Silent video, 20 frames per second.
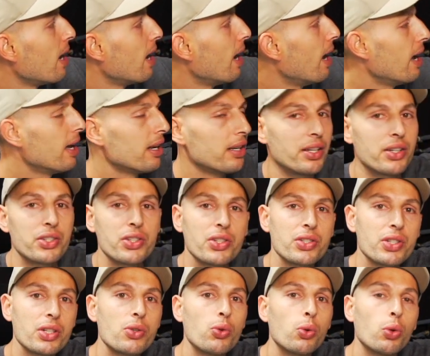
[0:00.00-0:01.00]
And this
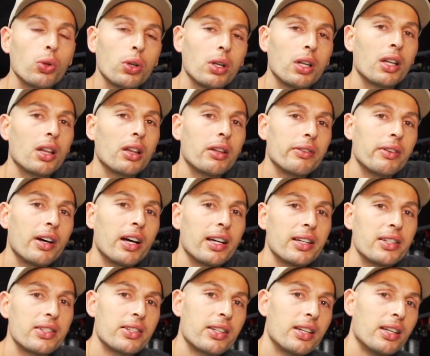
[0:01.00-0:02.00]
is a cool little
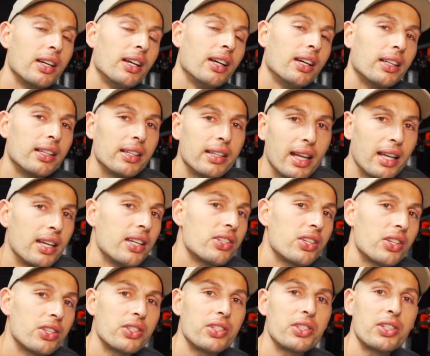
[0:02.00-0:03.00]
device that is
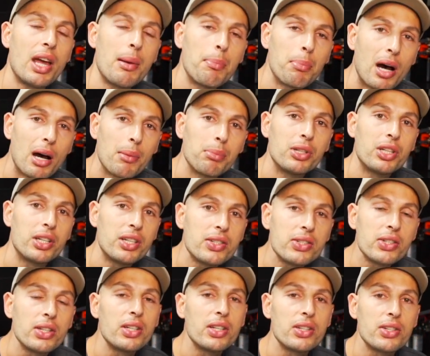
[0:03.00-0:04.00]
a step-up
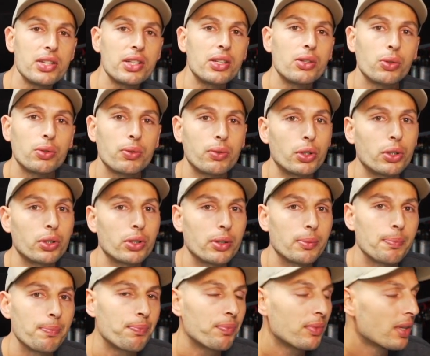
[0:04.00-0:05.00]
DC-DC
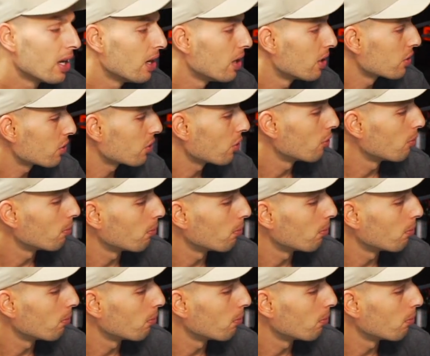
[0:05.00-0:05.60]
converter. So